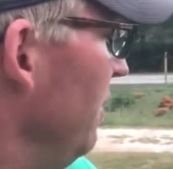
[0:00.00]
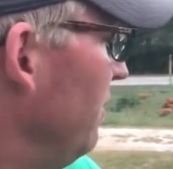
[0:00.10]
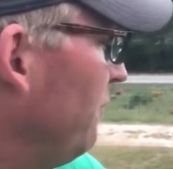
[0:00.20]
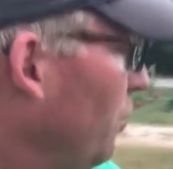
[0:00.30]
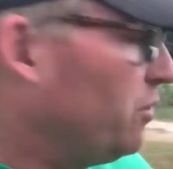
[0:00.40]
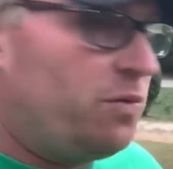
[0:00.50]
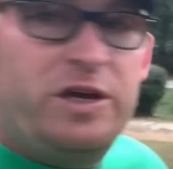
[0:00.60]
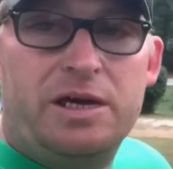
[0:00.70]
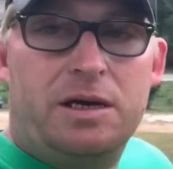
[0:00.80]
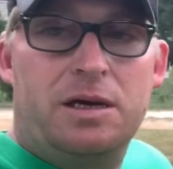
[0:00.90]
the first
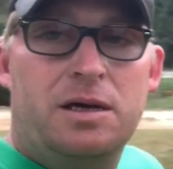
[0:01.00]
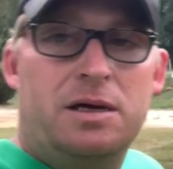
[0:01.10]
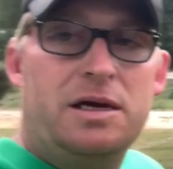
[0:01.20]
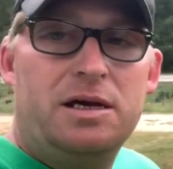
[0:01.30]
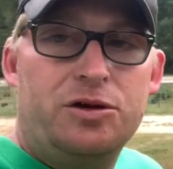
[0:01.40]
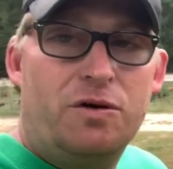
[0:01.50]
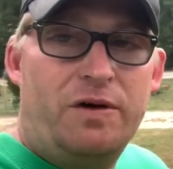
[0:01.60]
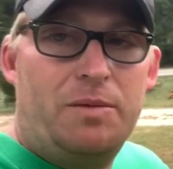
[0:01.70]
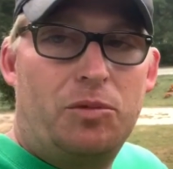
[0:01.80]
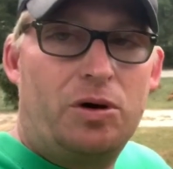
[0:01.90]
week in
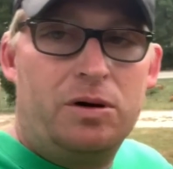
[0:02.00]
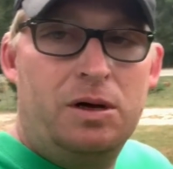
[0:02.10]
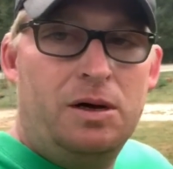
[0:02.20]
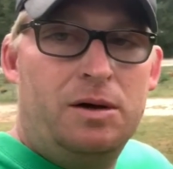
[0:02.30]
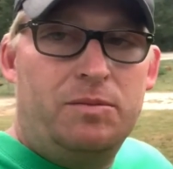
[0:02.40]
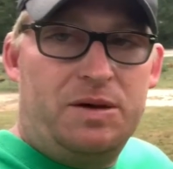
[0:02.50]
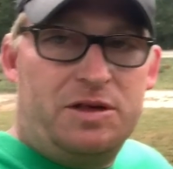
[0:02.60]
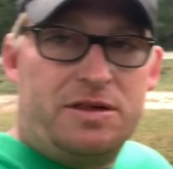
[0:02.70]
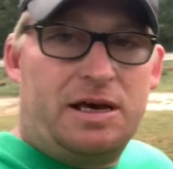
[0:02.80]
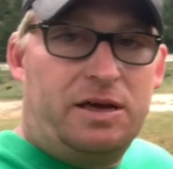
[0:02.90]
November, maybe
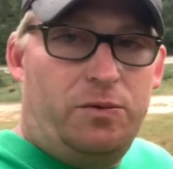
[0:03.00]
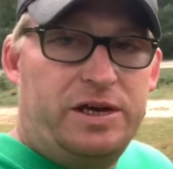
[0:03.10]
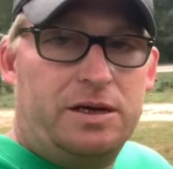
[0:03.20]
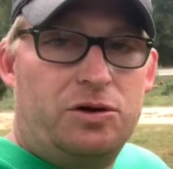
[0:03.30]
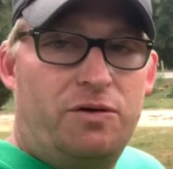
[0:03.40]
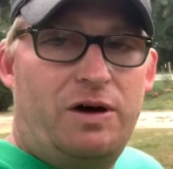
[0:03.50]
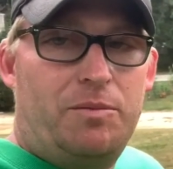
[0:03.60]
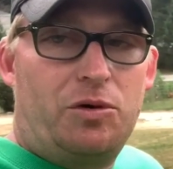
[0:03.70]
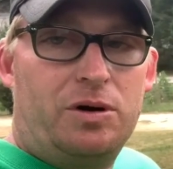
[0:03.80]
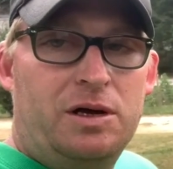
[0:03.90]
second week in
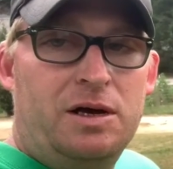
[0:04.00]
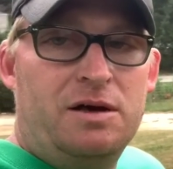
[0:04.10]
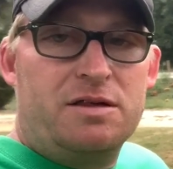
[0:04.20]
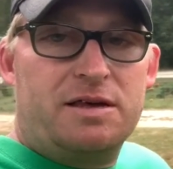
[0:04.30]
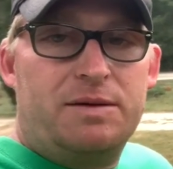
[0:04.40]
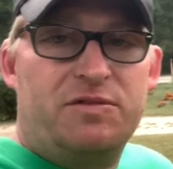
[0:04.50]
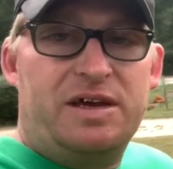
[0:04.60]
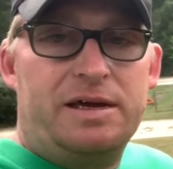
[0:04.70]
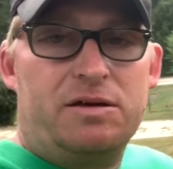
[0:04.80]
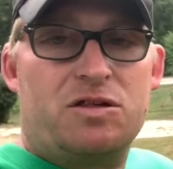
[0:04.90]
November. Same
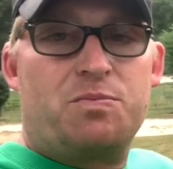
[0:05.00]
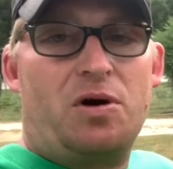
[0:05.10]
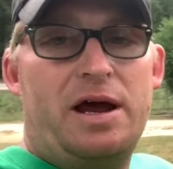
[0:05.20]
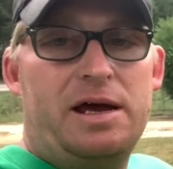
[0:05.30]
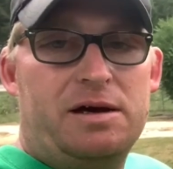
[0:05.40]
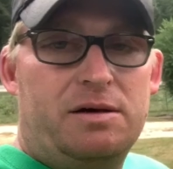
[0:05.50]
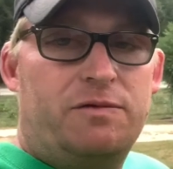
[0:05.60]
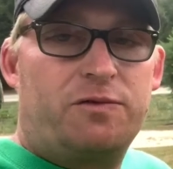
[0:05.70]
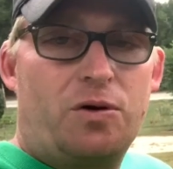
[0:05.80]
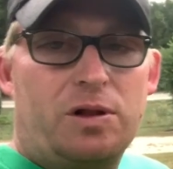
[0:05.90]
thing, spray it,
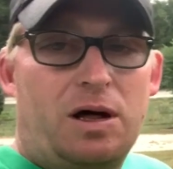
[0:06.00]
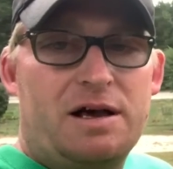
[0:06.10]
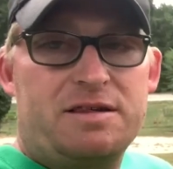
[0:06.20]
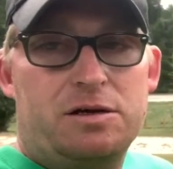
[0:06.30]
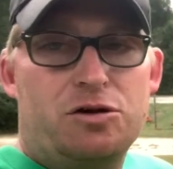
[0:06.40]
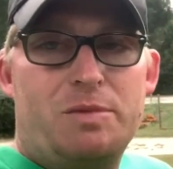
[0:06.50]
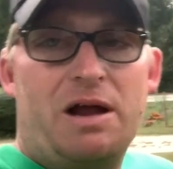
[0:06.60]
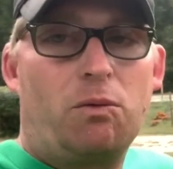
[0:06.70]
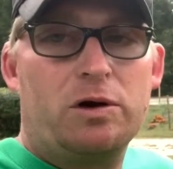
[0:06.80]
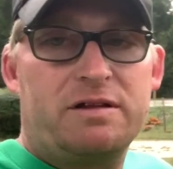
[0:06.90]
fertilize it, no
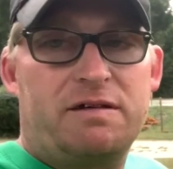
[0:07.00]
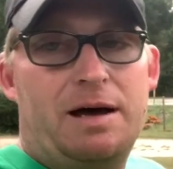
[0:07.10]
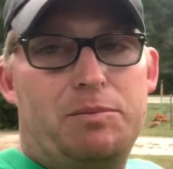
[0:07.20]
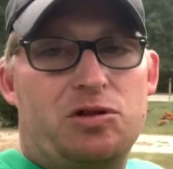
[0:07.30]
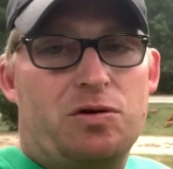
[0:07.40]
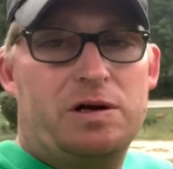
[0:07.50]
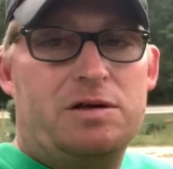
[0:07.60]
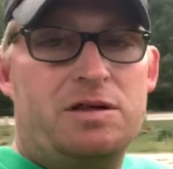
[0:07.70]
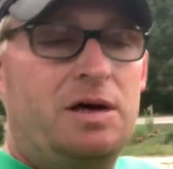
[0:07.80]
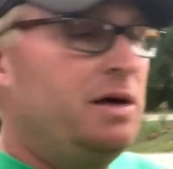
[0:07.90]
matter what the temperature
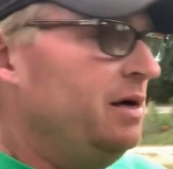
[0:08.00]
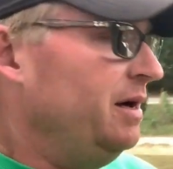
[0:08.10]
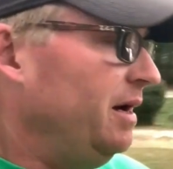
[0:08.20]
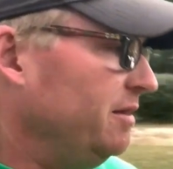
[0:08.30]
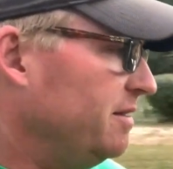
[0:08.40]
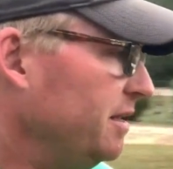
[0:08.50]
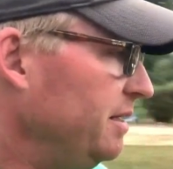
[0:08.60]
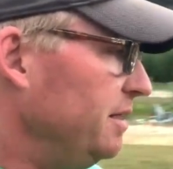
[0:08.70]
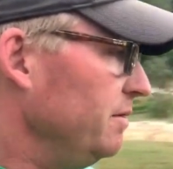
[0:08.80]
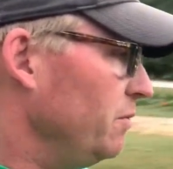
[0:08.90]
is, and seed
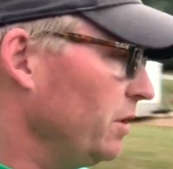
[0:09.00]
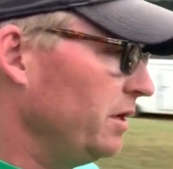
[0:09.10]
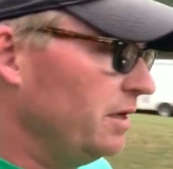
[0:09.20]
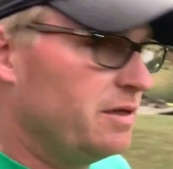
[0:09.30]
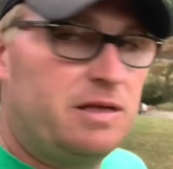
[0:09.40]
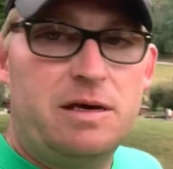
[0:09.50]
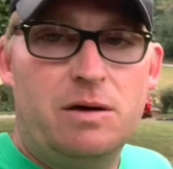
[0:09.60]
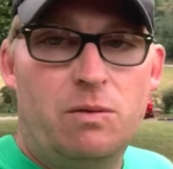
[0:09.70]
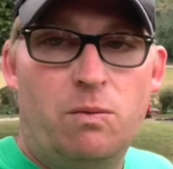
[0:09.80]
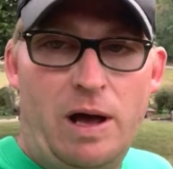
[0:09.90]
it. We're gonna see
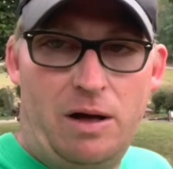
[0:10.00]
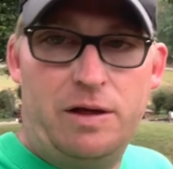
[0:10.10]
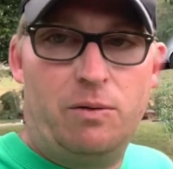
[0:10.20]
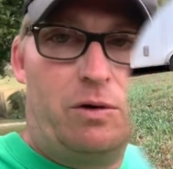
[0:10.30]
how that